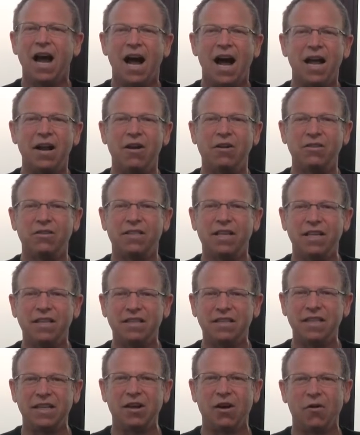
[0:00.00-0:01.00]
I know
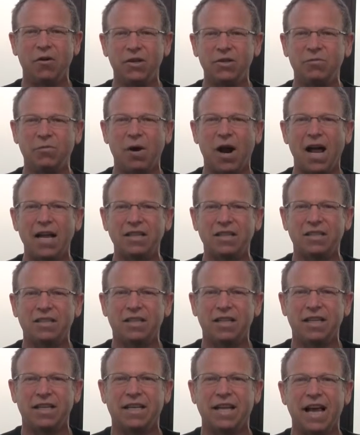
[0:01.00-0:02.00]
CC always rises
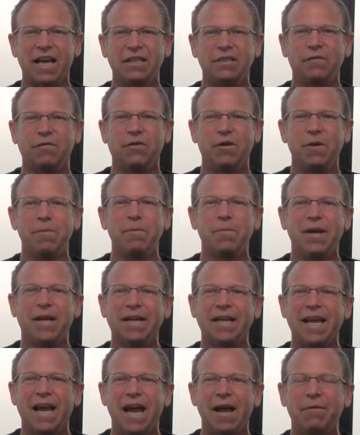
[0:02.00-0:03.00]
to the occasion for the
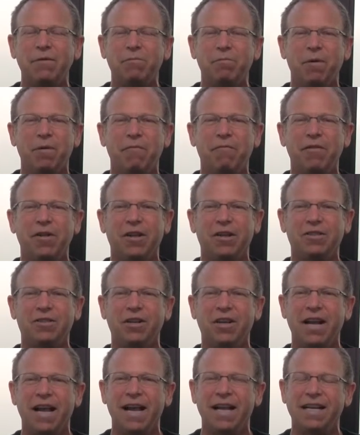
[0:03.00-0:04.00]
big games, but Felix
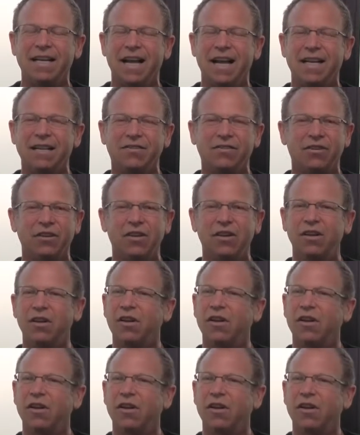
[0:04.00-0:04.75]
Hernandez,